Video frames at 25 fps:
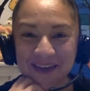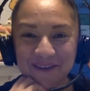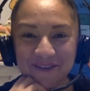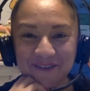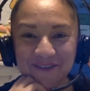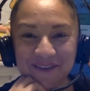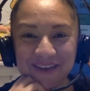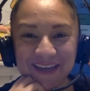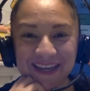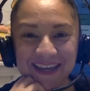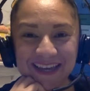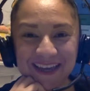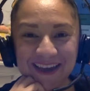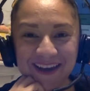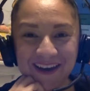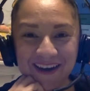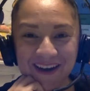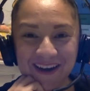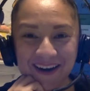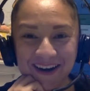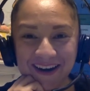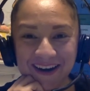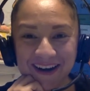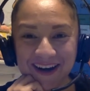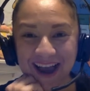We
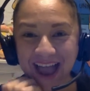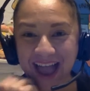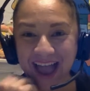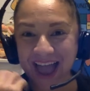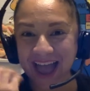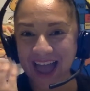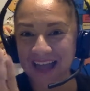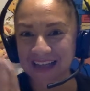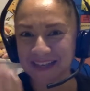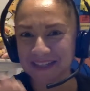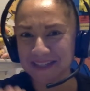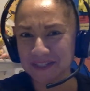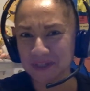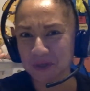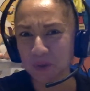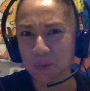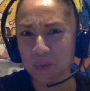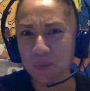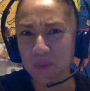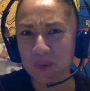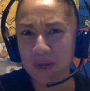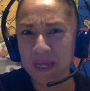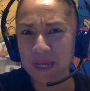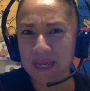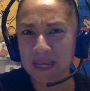are at
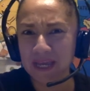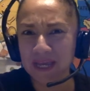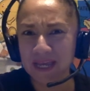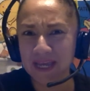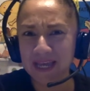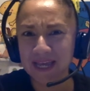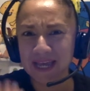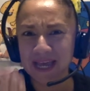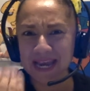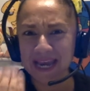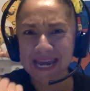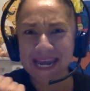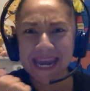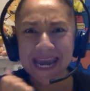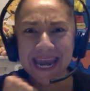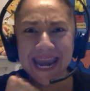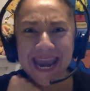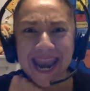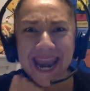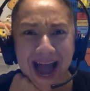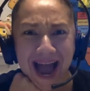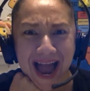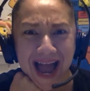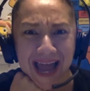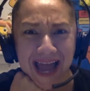week
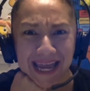9.